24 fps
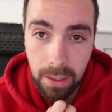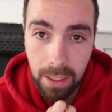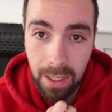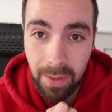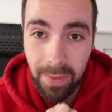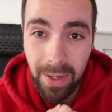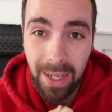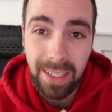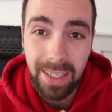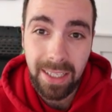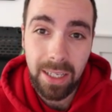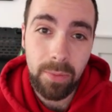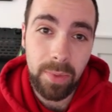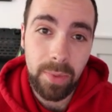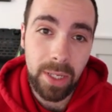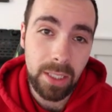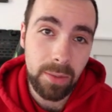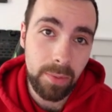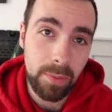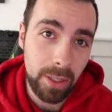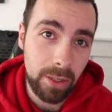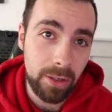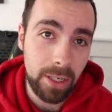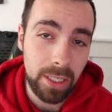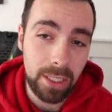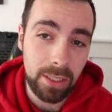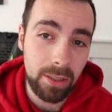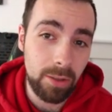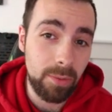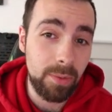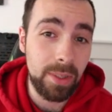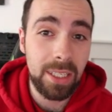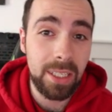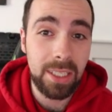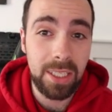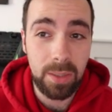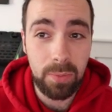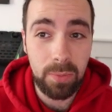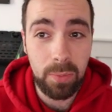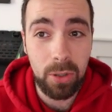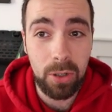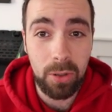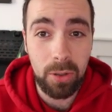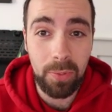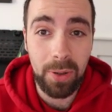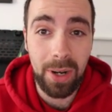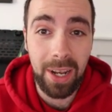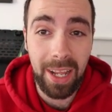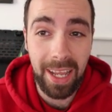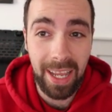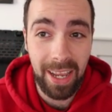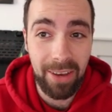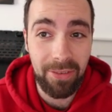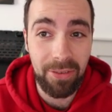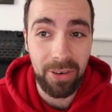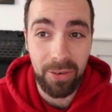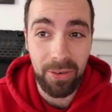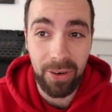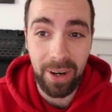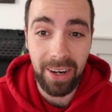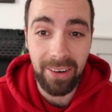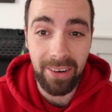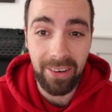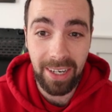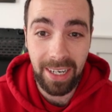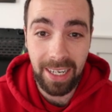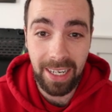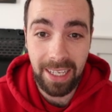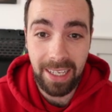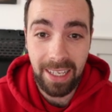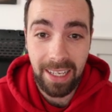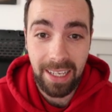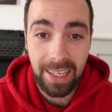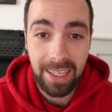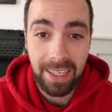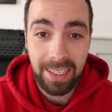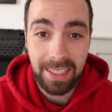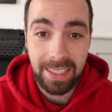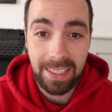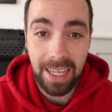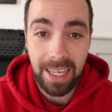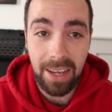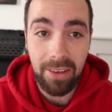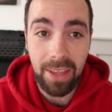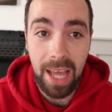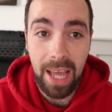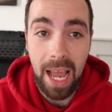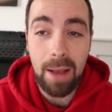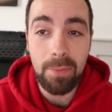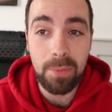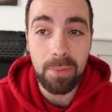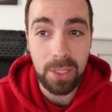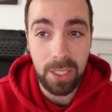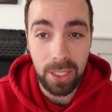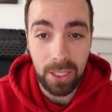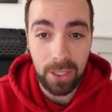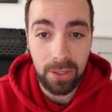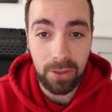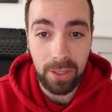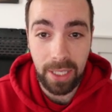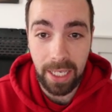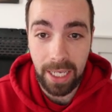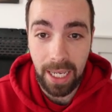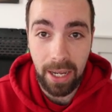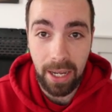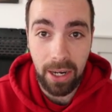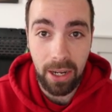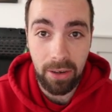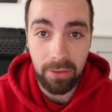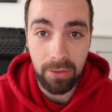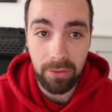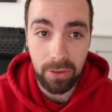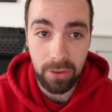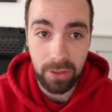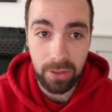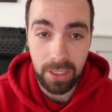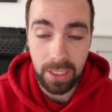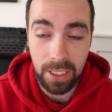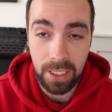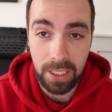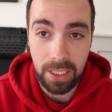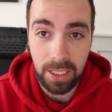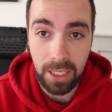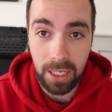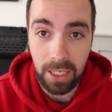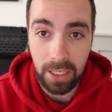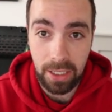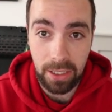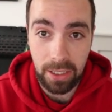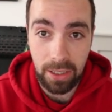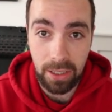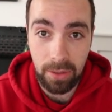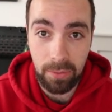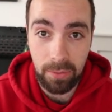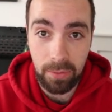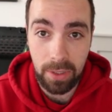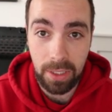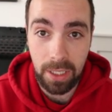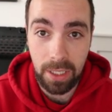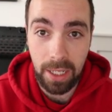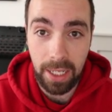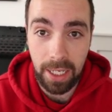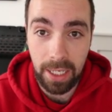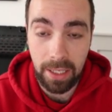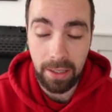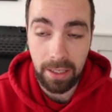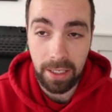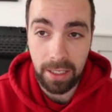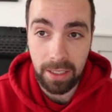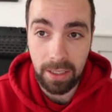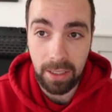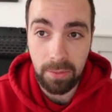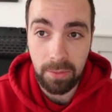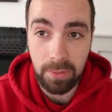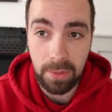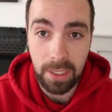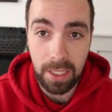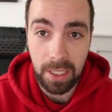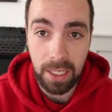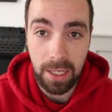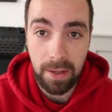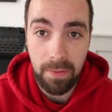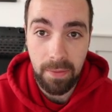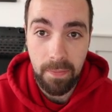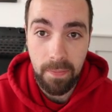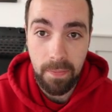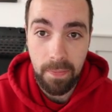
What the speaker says: I don't mean to be critical, but this is poor play everywhere, really. South absolutely cannot afford to discard a club with the length in clubs there.